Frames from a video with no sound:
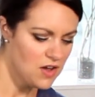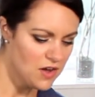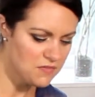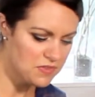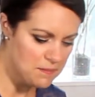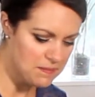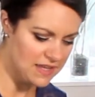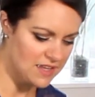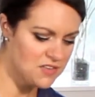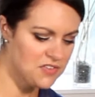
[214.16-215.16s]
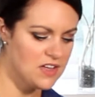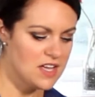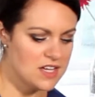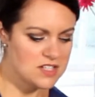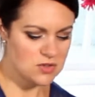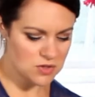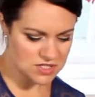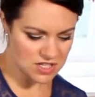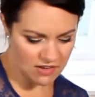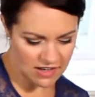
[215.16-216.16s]
of the beef. It's
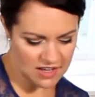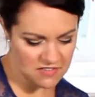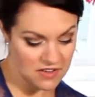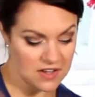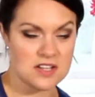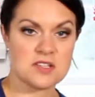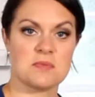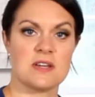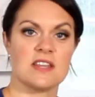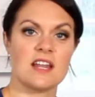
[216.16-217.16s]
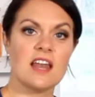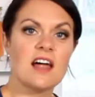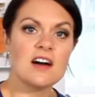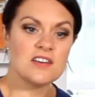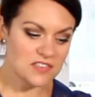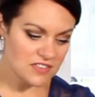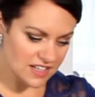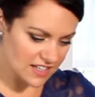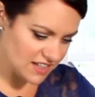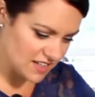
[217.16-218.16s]
also leaving us with a
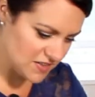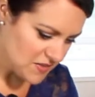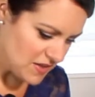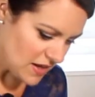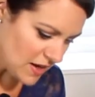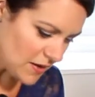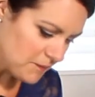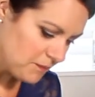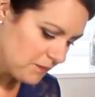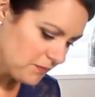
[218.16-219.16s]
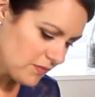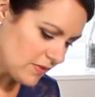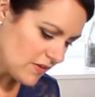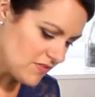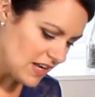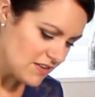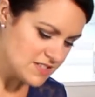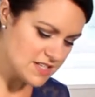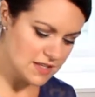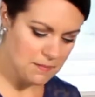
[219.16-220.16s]
lovely
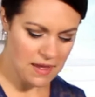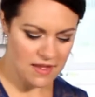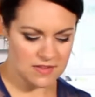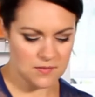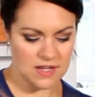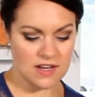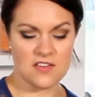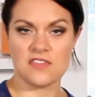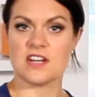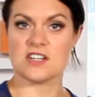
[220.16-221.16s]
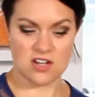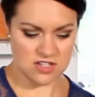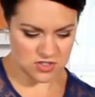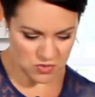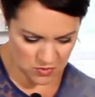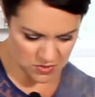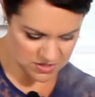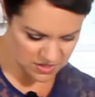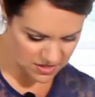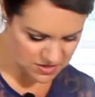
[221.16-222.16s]
flavours in the pan that we're going to finish our sauce
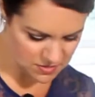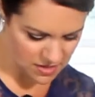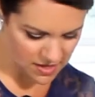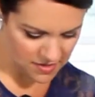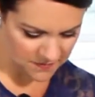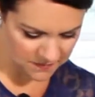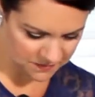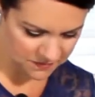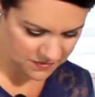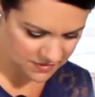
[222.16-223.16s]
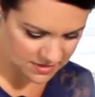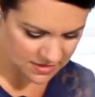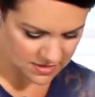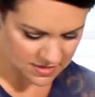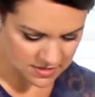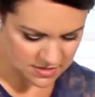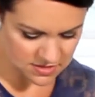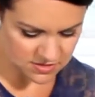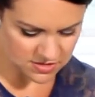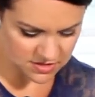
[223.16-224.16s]
in as well.
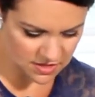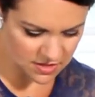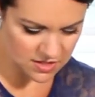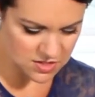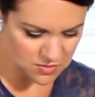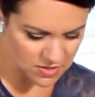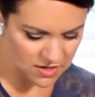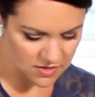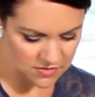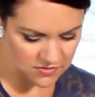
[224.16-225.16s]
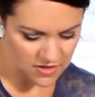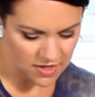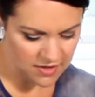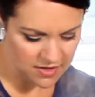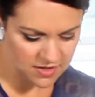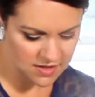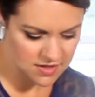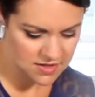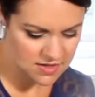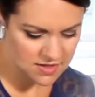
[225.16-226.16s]
So just turn each one over
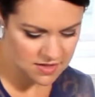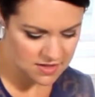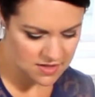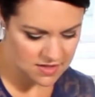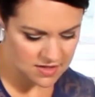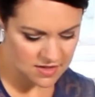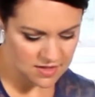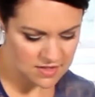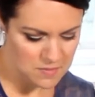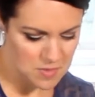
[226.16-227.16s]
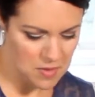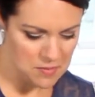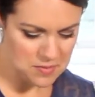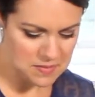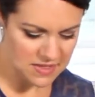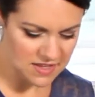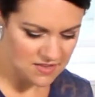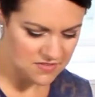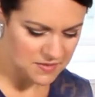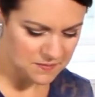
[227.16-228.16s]
and then we'll pop them in the
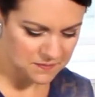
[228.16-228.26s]
oven.